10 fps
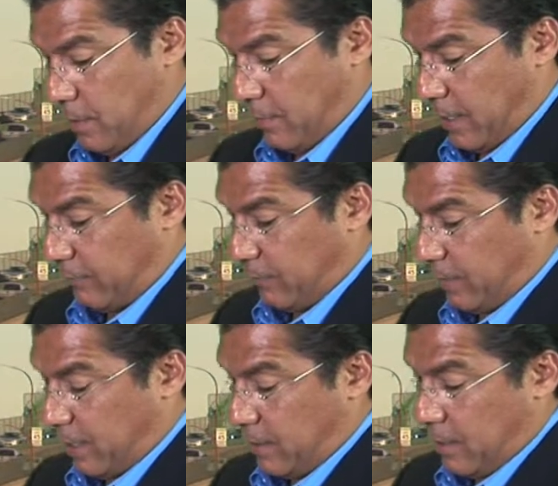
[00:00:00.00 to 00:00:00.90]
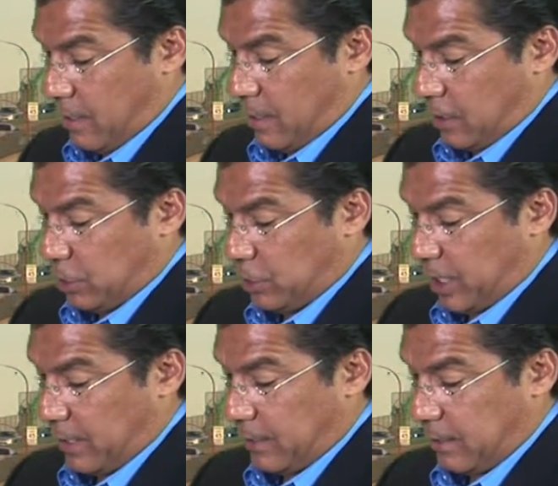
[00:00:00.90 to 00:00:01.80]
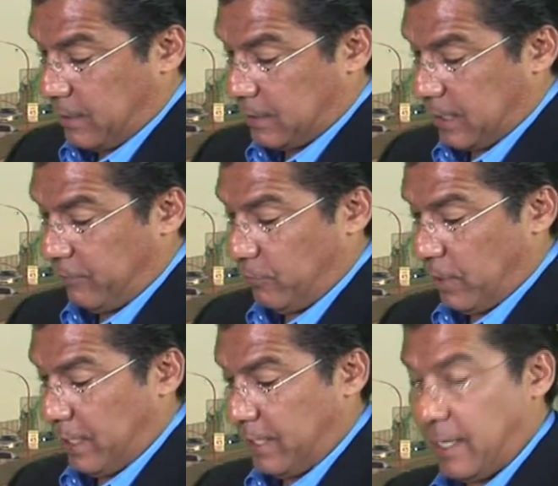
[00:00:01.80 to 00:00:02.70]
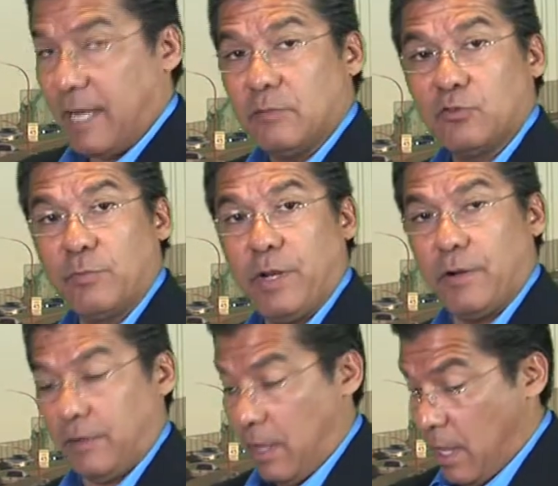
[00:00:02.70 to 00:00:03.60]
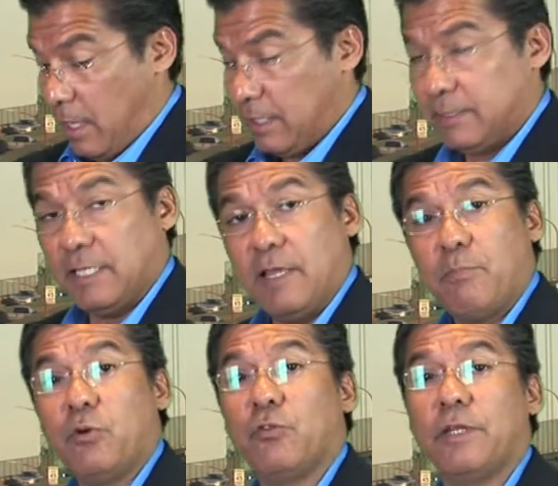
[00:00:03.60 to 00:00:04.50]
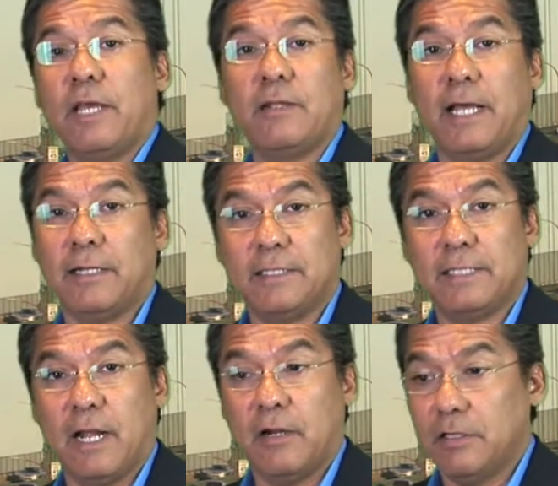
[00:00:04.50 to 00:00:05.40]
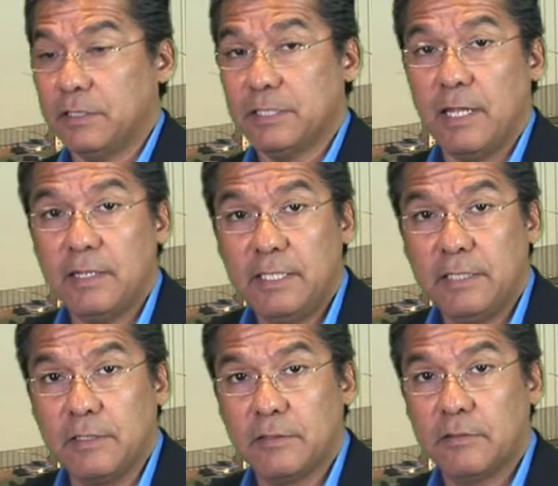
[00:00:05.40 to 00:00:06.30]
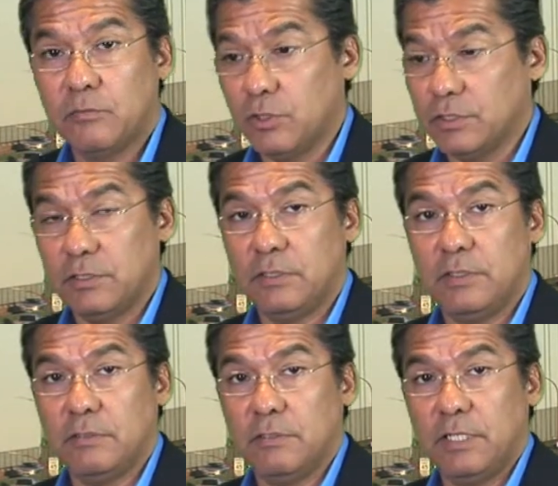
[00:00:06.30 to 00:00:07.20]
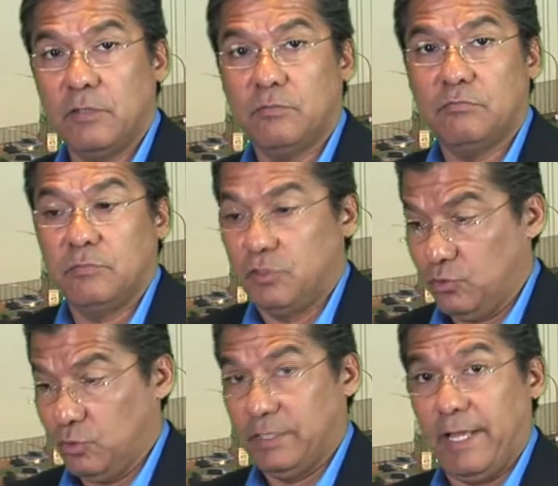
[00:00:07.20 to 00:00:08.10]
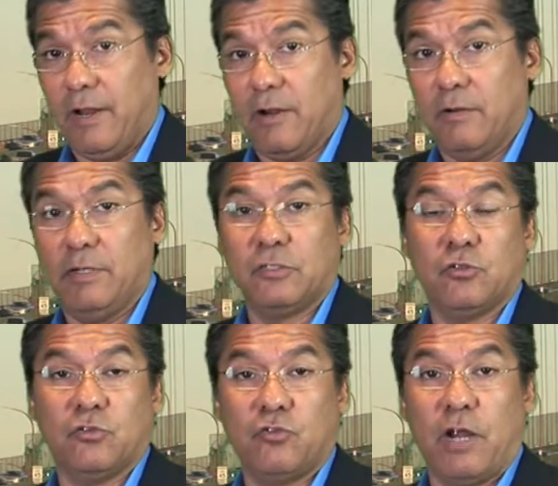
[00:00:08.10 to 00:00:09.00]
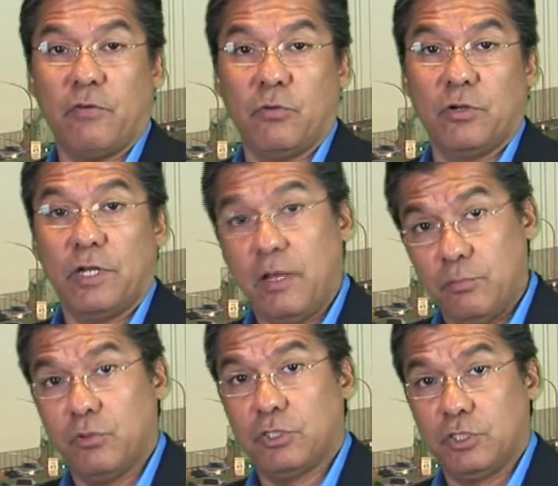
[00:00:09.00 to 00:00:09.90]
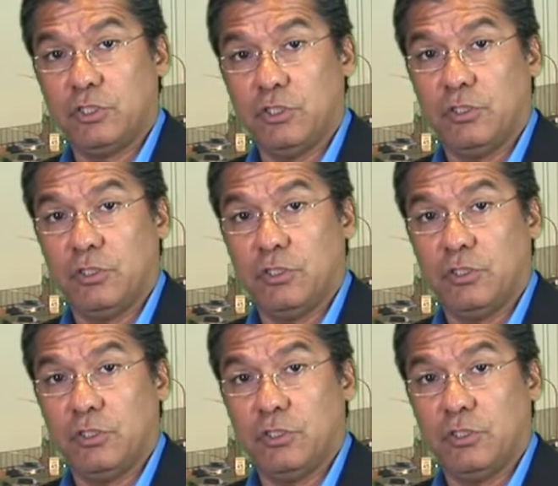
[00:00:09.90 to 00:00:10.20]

They have to then check safety-related items repaired. Let's say they pulled the nail out of the tire. It's not leaking. The nail just was there, and so the driver wrote it up, which he